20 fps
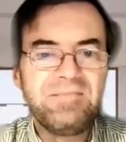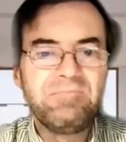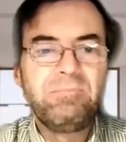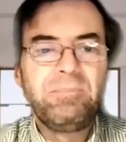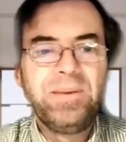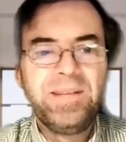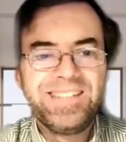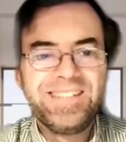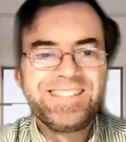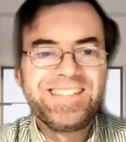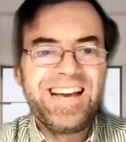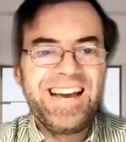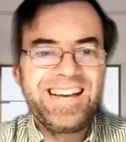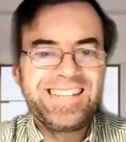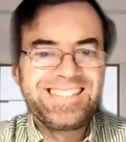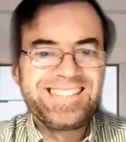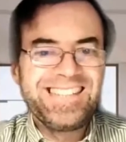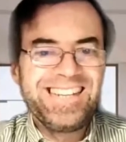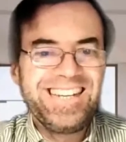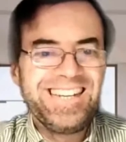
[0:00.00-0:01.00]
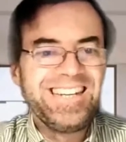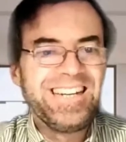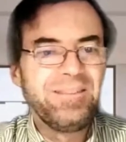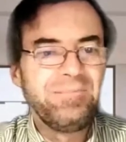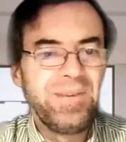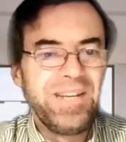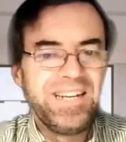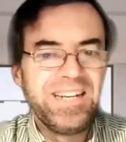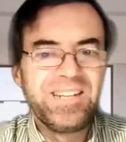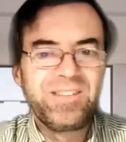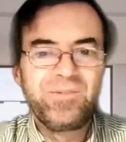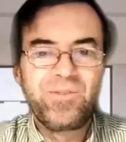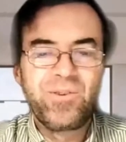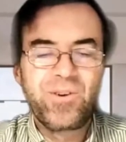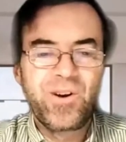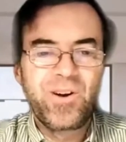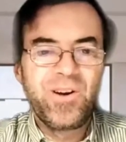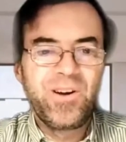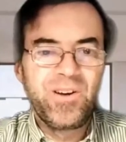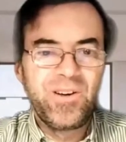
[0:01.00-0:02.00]
unpeel that in a minute
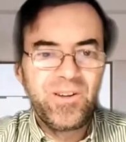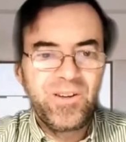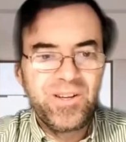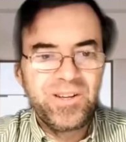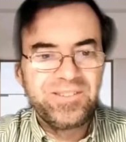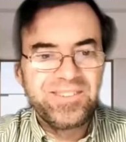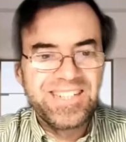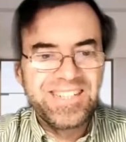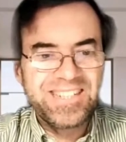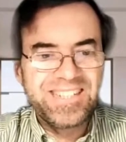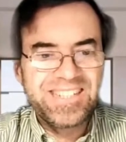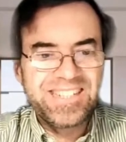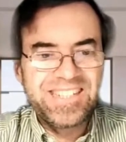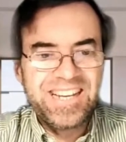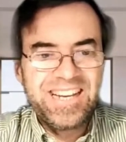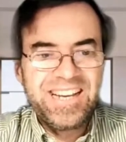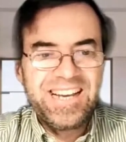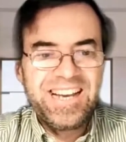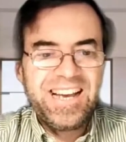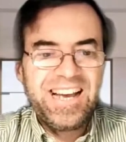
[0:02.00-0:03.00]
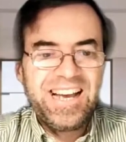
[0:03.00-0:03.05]
for all of us.